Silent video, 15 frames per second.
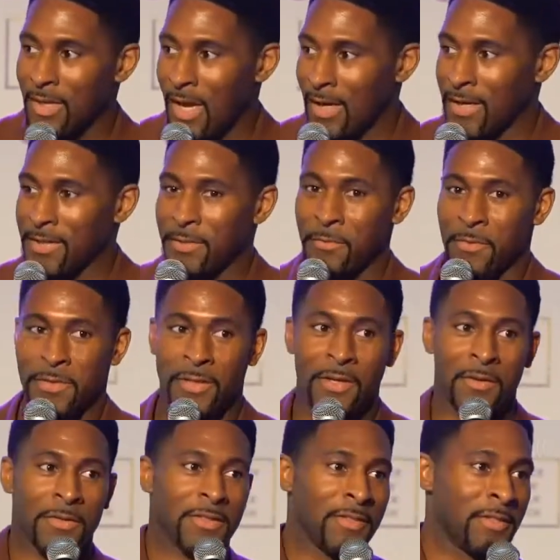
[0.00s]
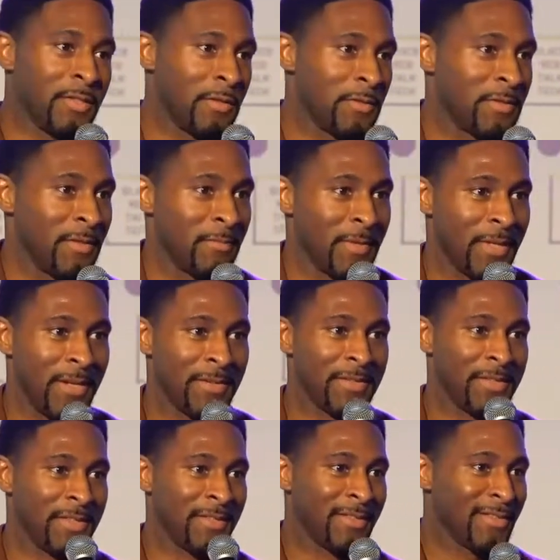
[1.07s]
I guess it was a ghost that chose something else
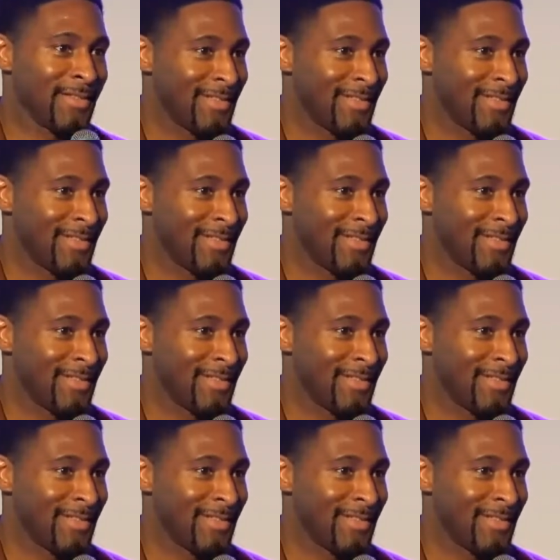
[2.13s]
then.